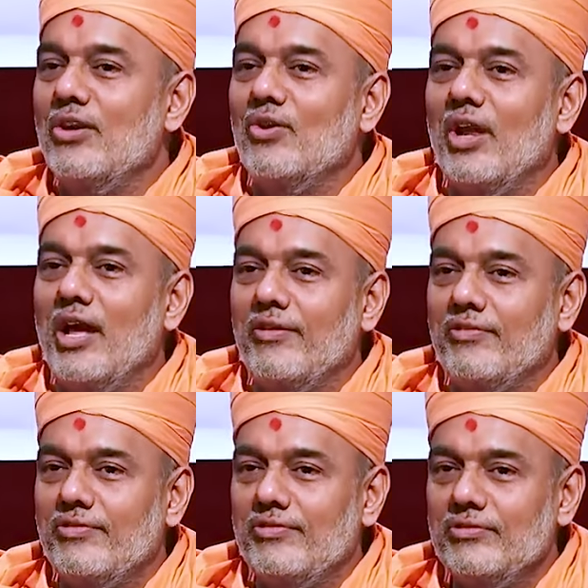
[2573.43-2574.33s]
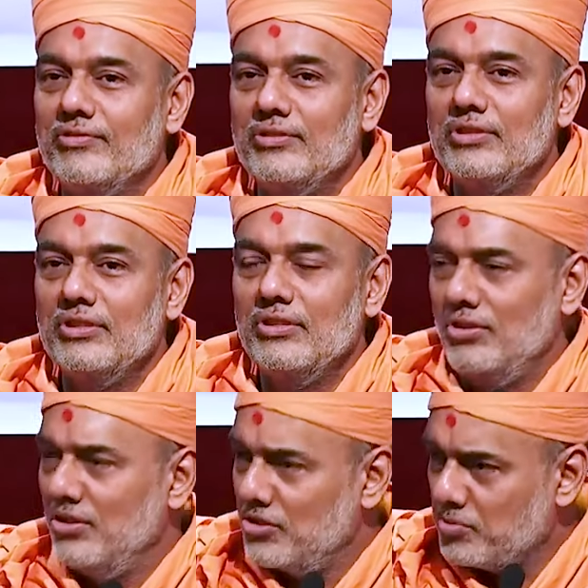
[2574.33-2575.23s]
in your life,
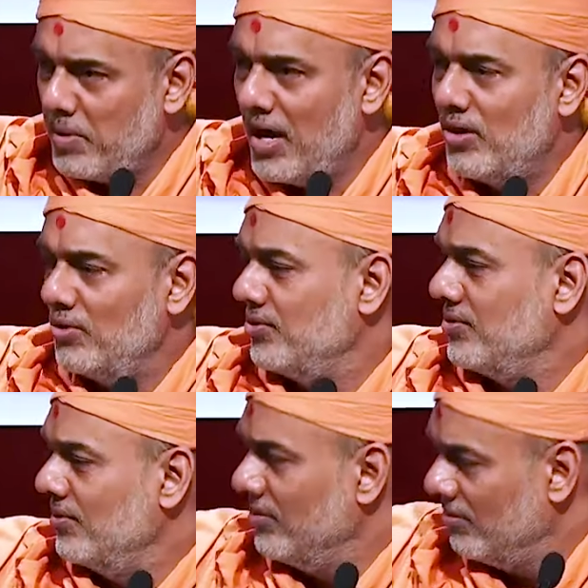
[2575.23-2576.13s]
spouse,